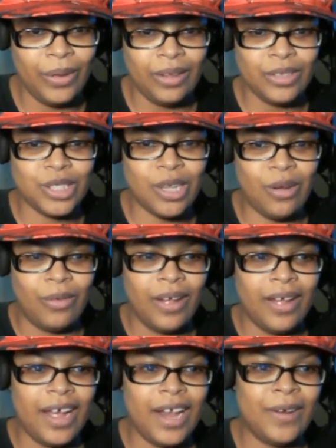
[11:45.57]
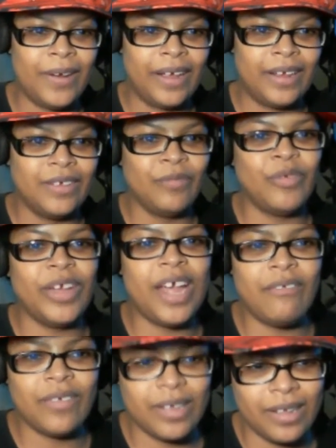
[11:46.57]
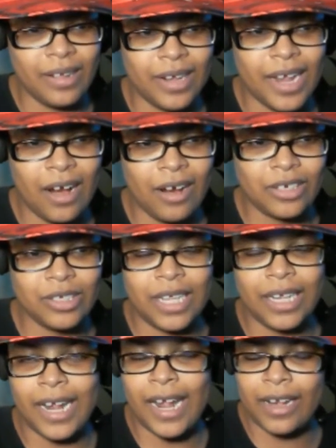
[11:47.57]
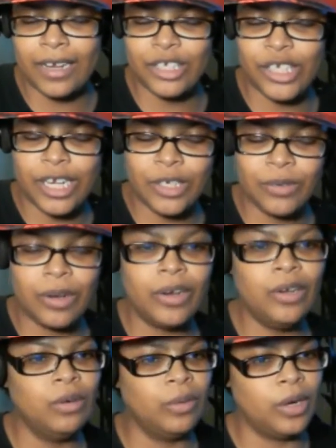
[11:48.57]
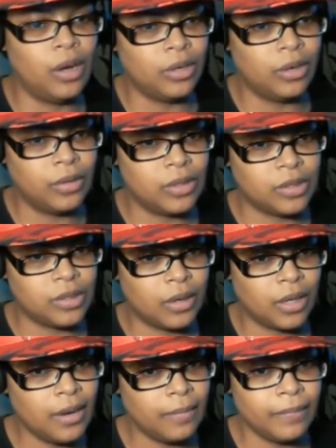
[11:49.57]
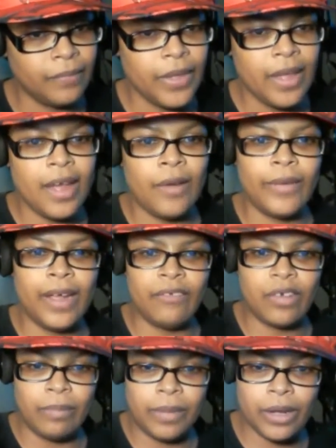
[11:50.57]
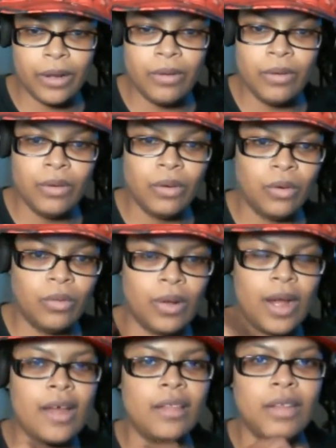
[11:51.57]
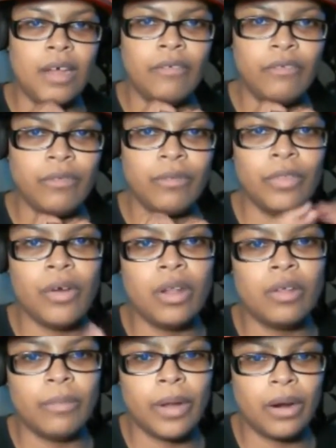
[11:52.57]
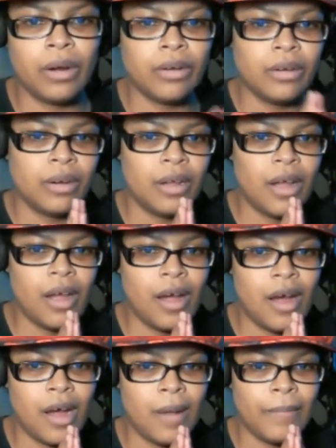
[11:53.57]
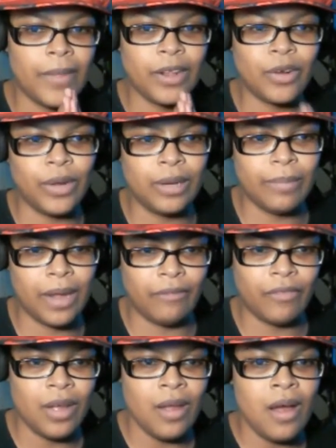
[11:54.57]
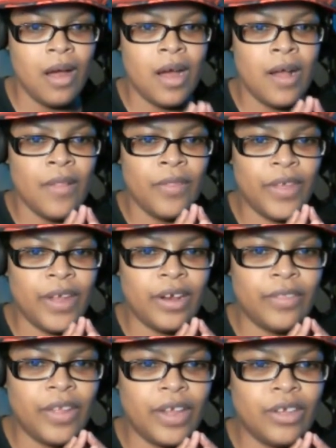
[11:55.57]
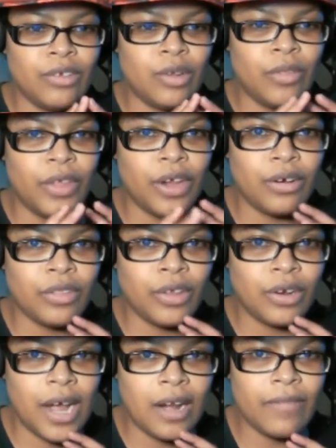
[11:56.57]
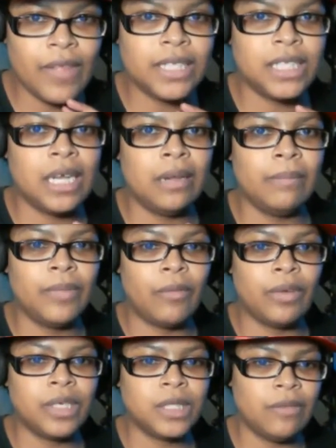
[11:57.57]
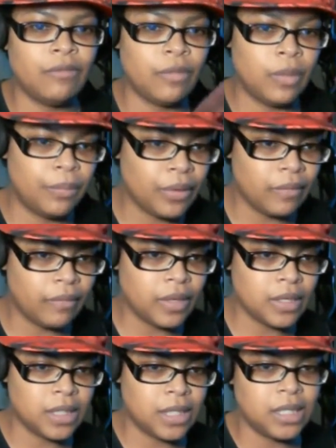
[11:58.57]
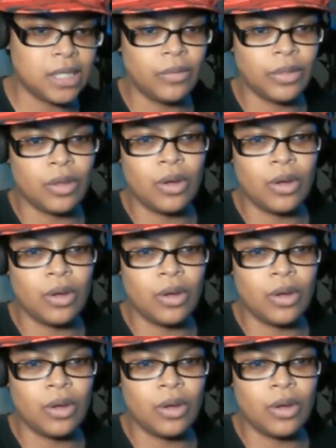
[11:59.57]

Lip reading: So anyway, we have characters like Annie January, who we all know is Starlight. We have Kamiko, who I love with all of my heart. And Queen Maeve. They're kind of that team that we've seen from the previous season with the